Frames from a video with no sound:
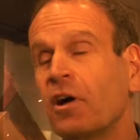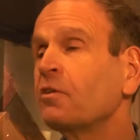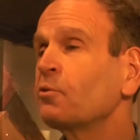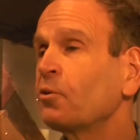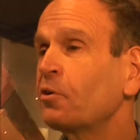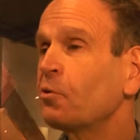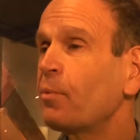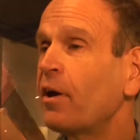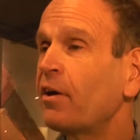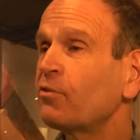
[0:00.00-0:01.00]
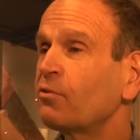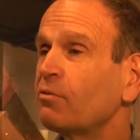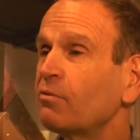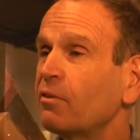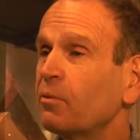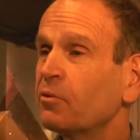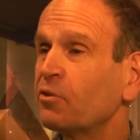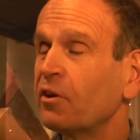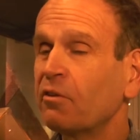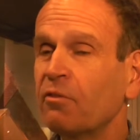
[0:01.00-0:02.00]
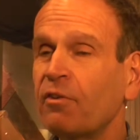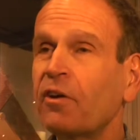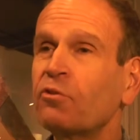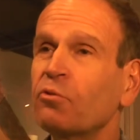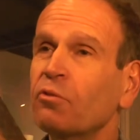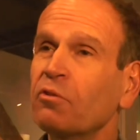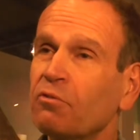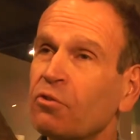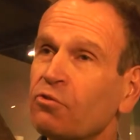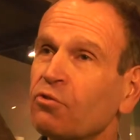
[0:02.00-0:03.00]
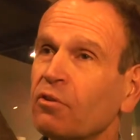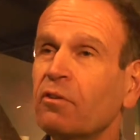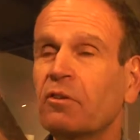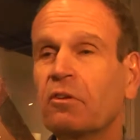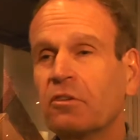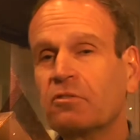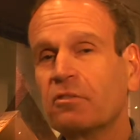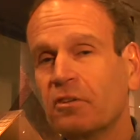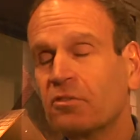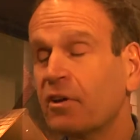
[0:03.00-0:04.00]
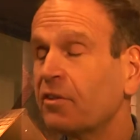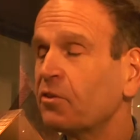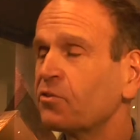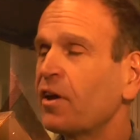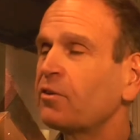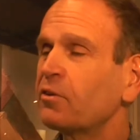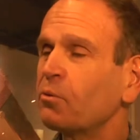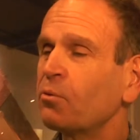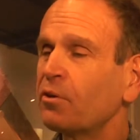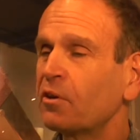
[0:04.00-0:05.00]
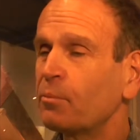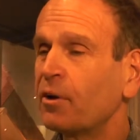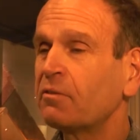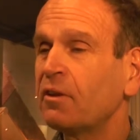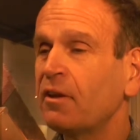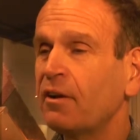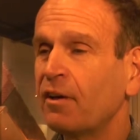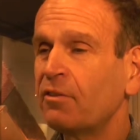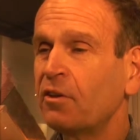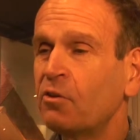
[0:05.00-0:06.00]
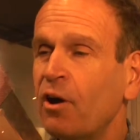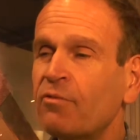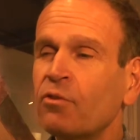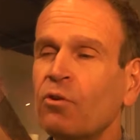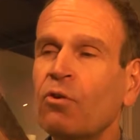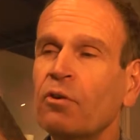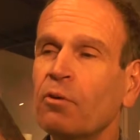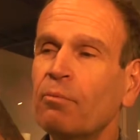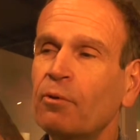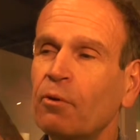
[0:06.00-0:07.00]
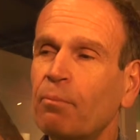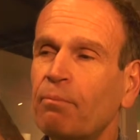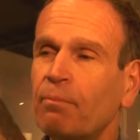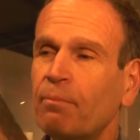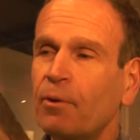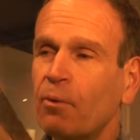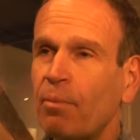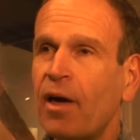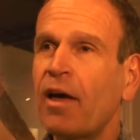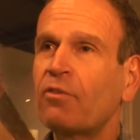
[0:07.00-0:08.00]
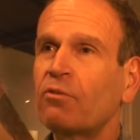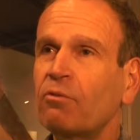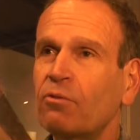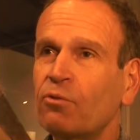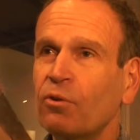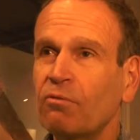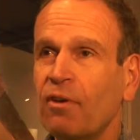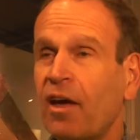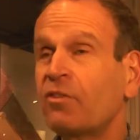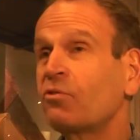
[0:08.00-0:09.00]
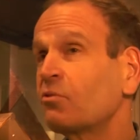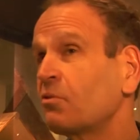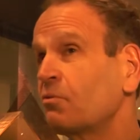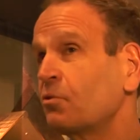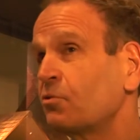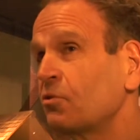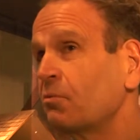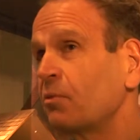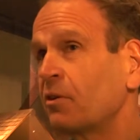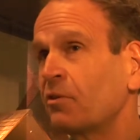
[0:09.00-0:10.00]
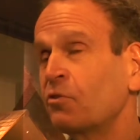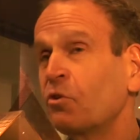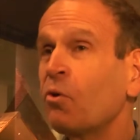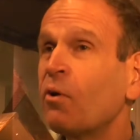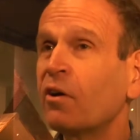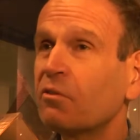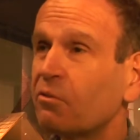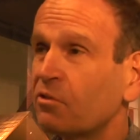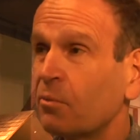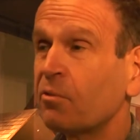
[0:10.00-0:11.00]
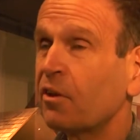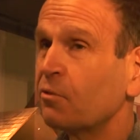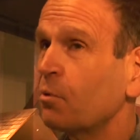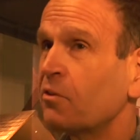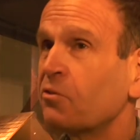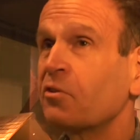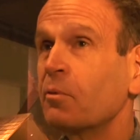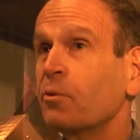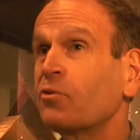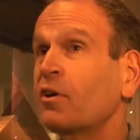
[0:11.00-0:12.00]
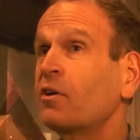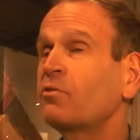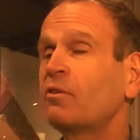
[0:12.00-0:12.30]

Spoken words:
not knowing your past, maybe it's going to affect you in the future. It's not exactly the wording, but I think you have to know your past to advance into the future, because you don't want to sometimes make the same mistakes.